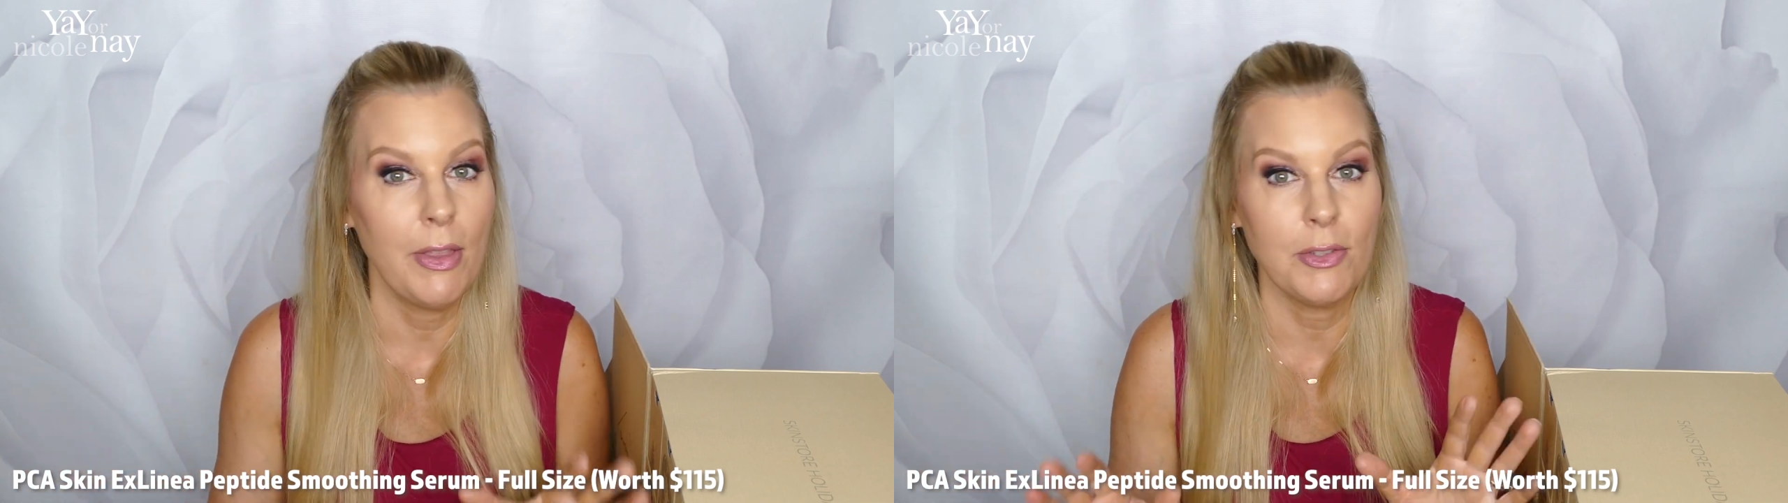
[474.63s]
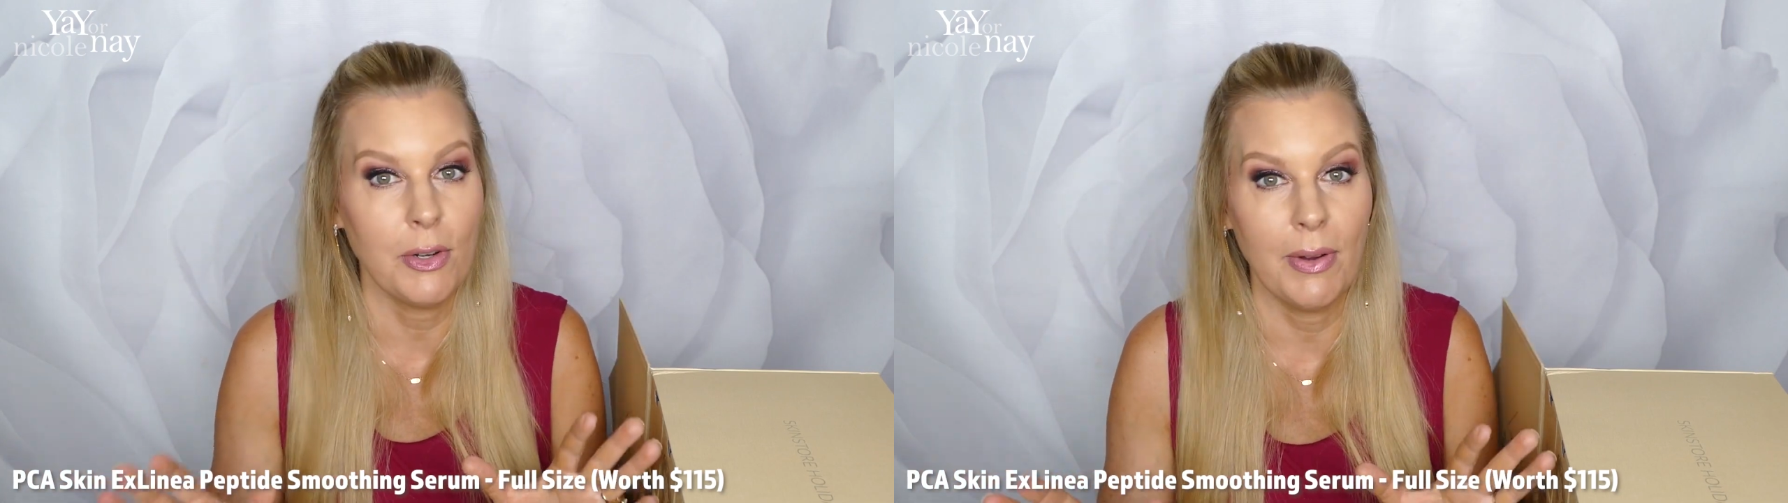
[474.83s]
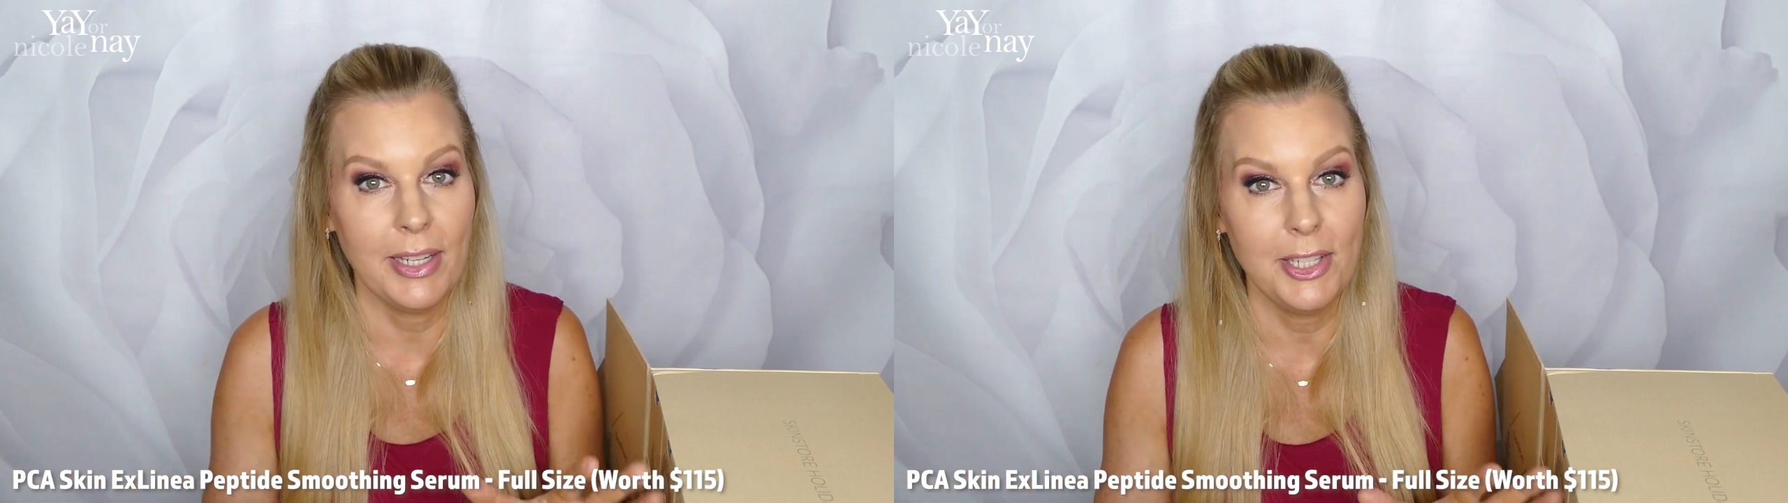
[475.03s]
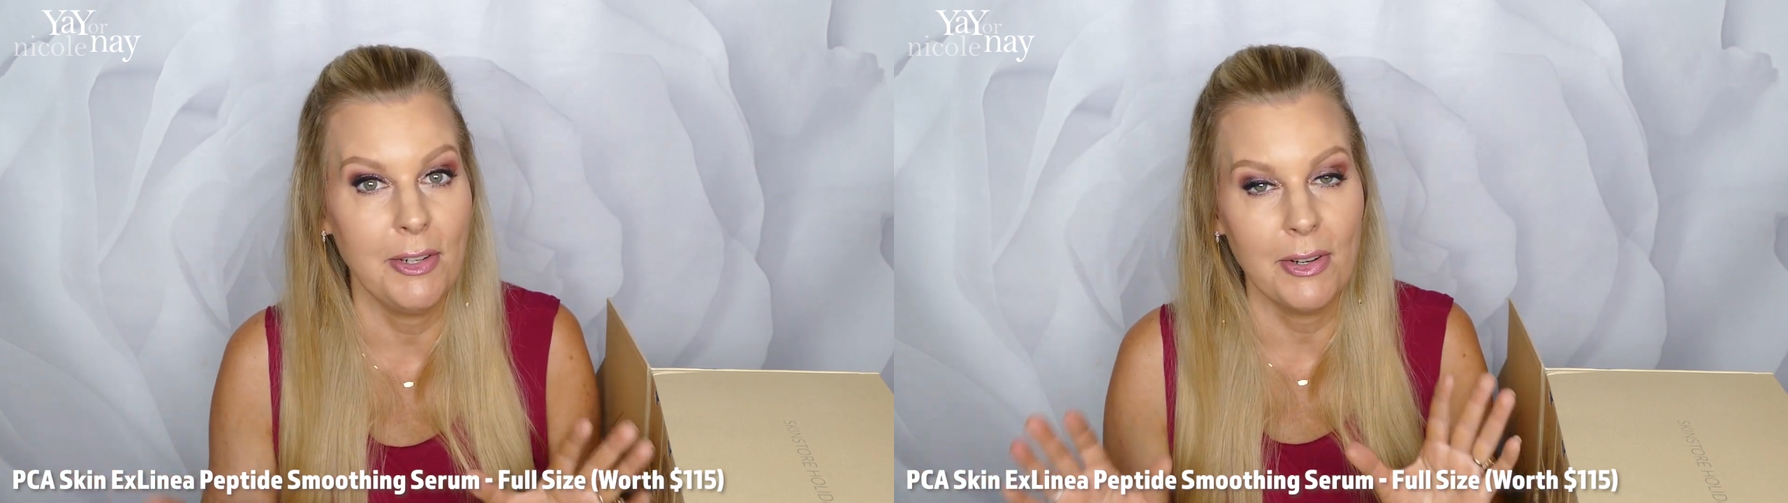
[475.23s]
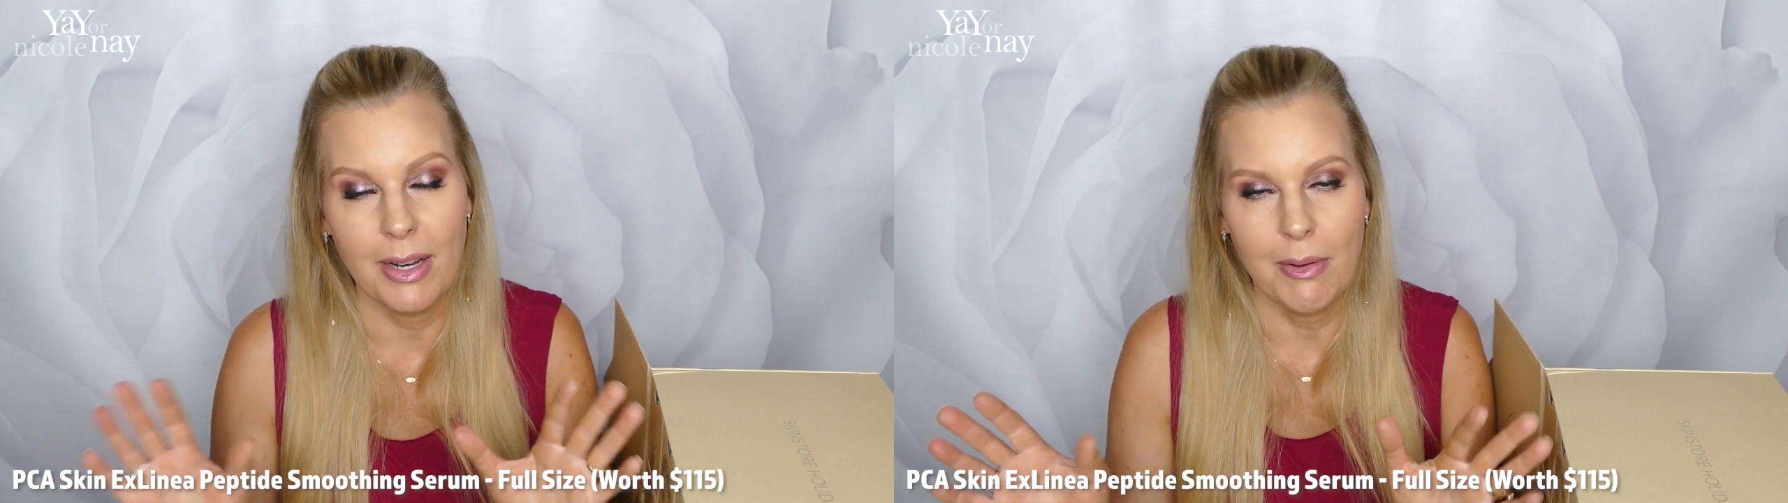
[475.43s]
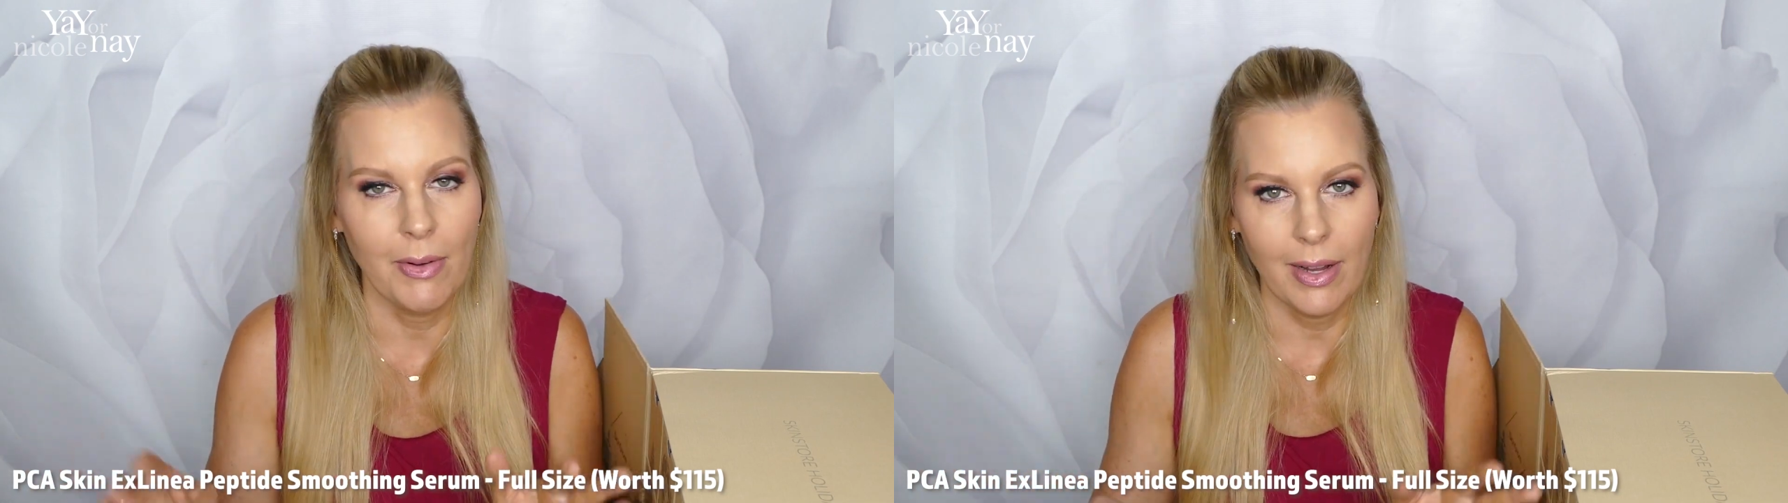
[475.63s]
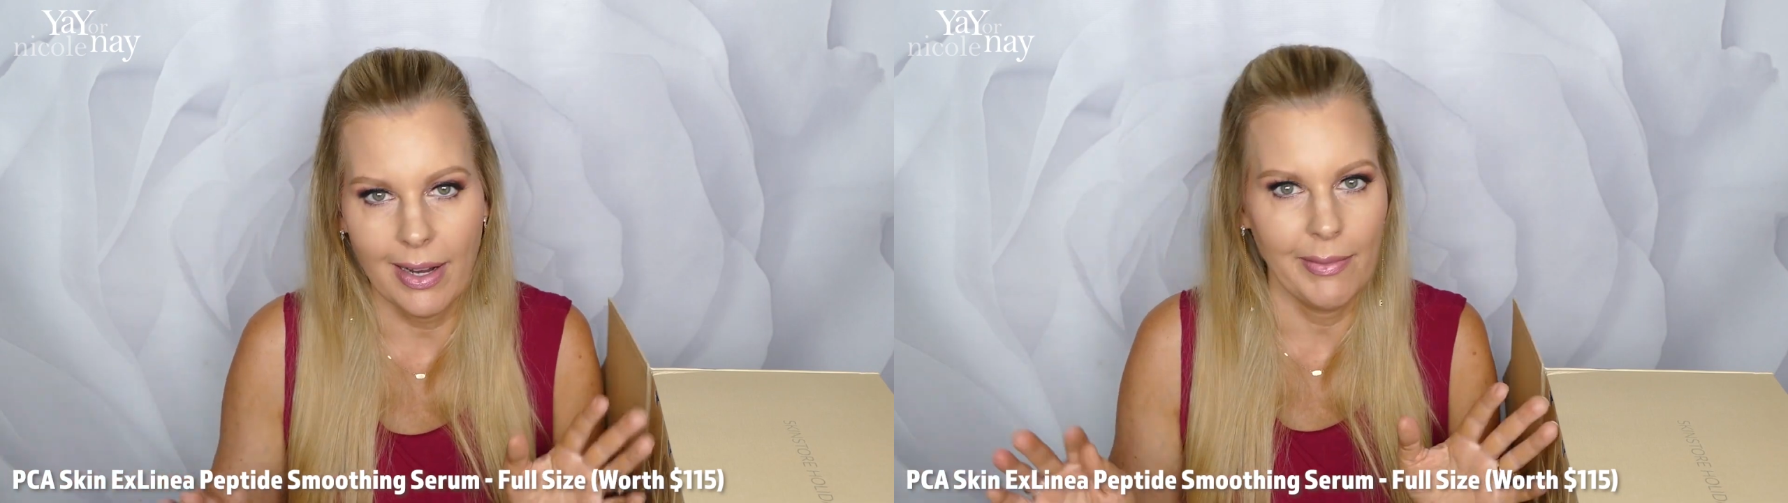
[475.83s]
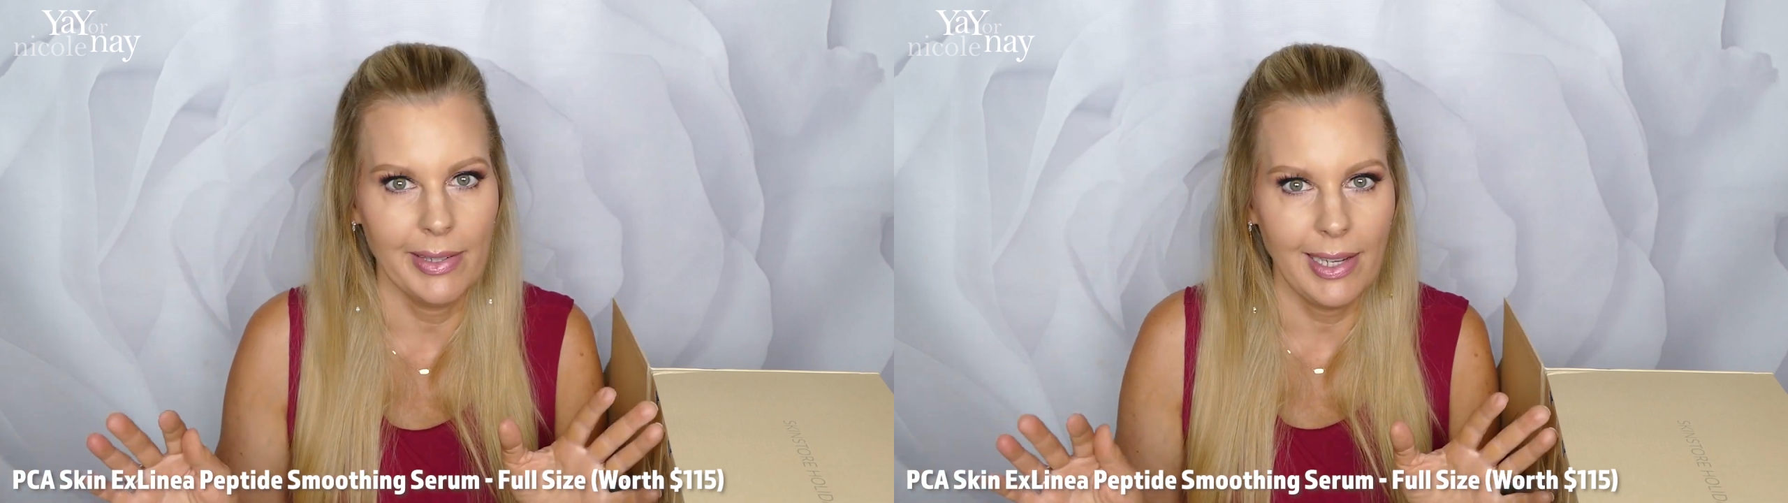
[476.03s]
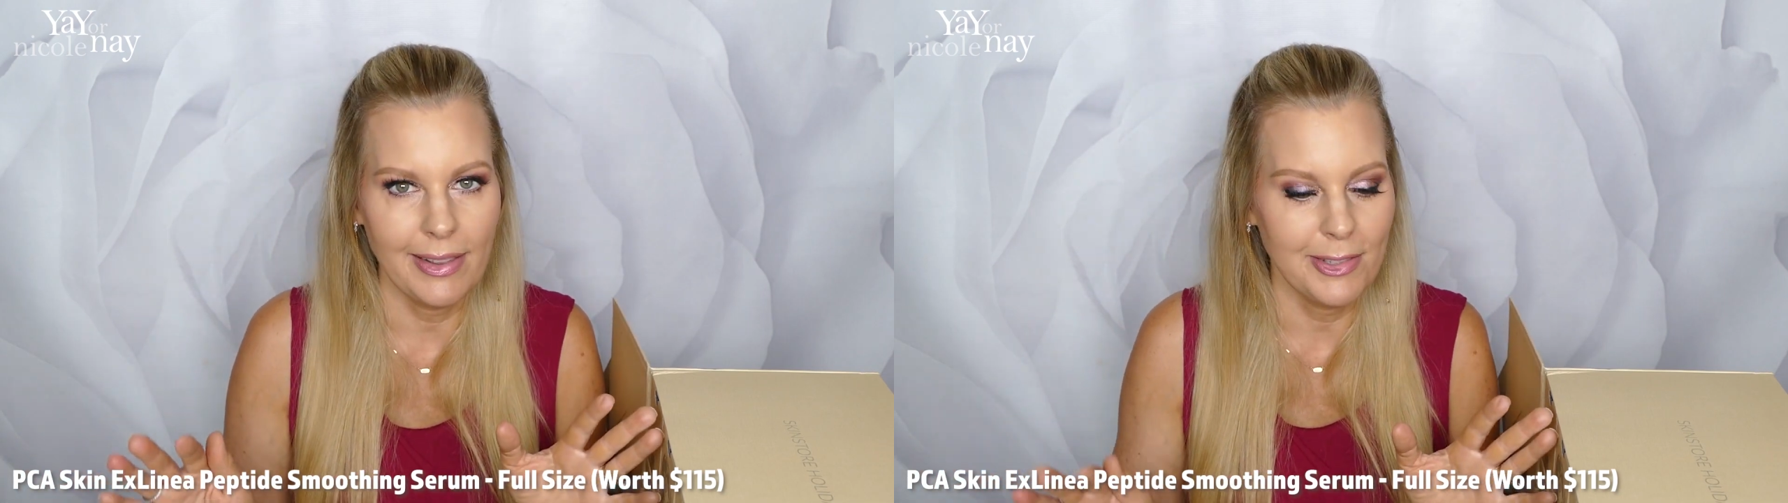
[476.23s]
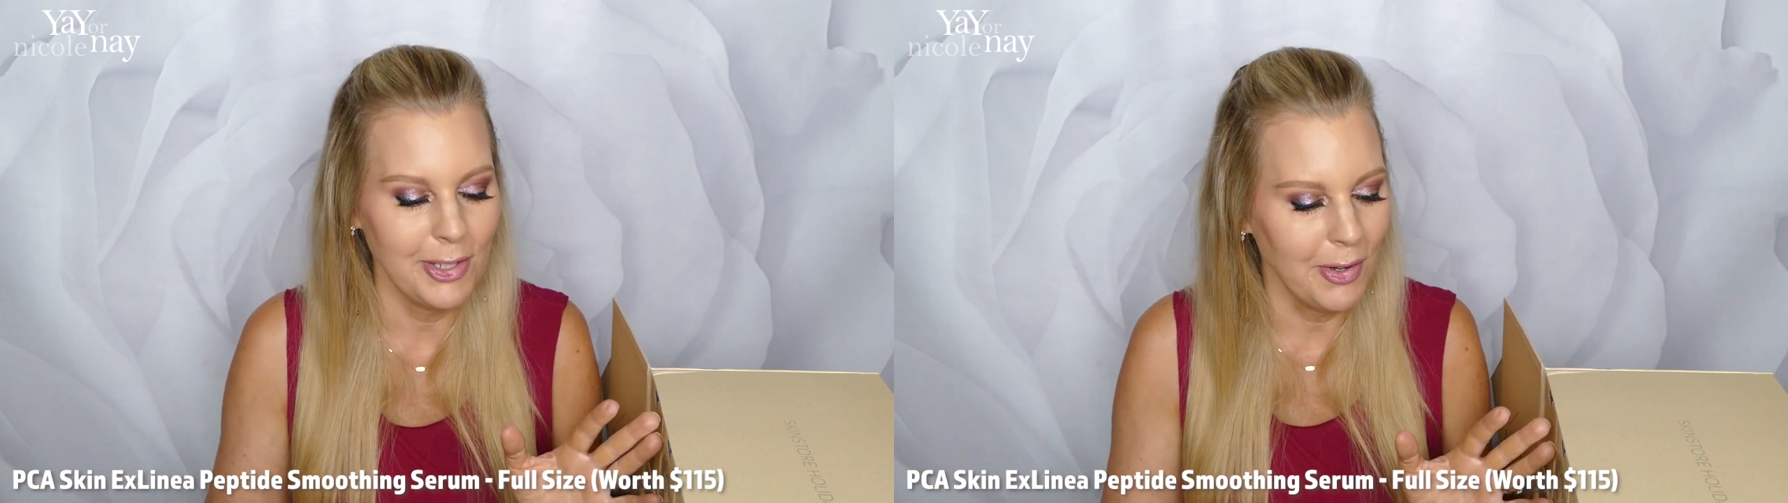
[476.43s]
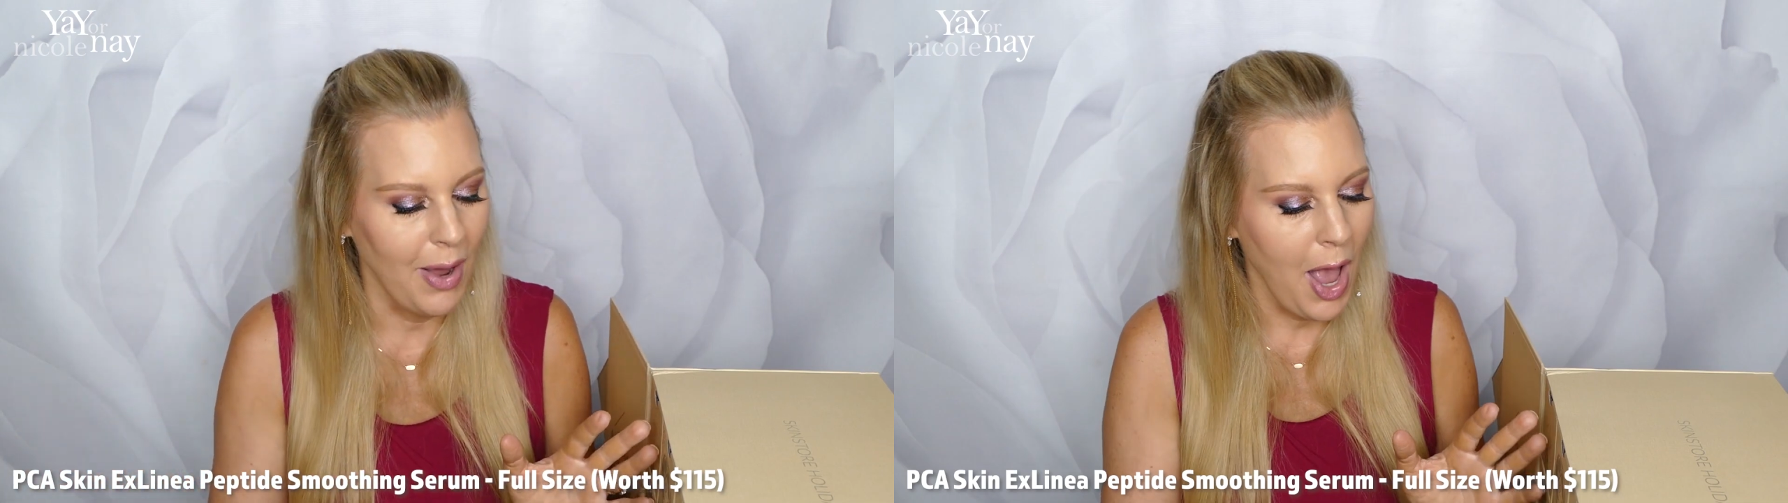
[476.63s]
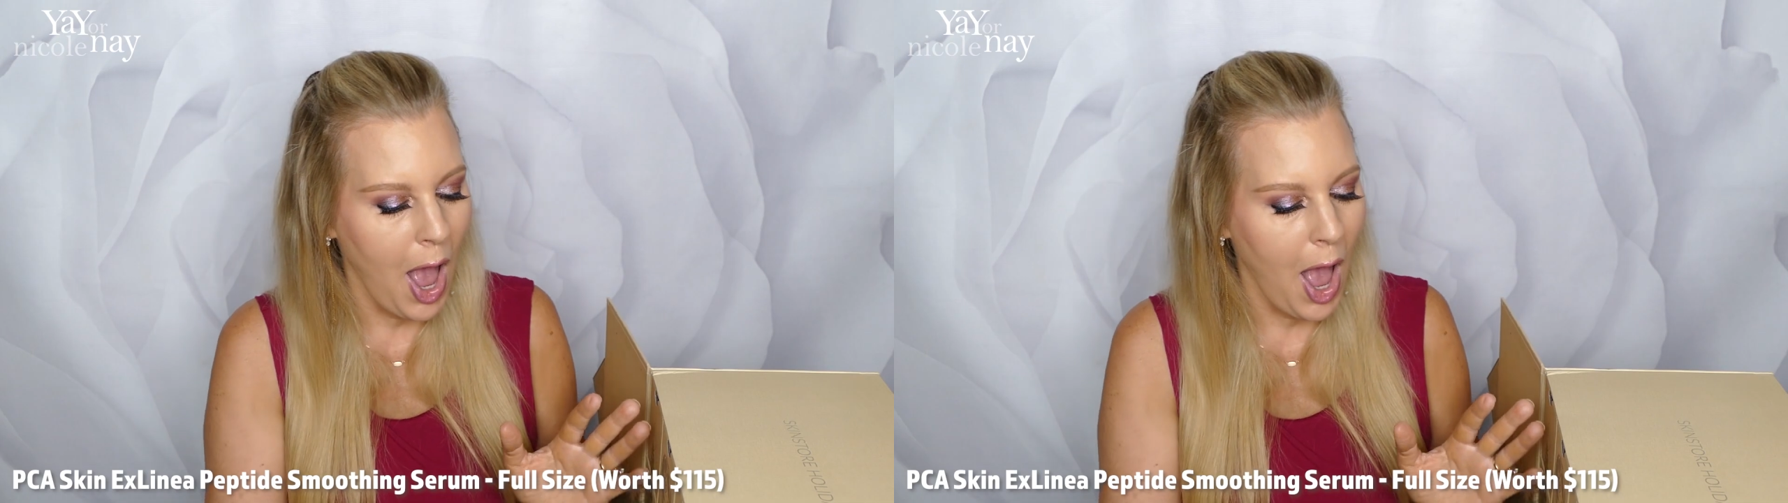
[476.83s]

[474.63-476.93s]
those are great too, don't get me wrong, I really like those too,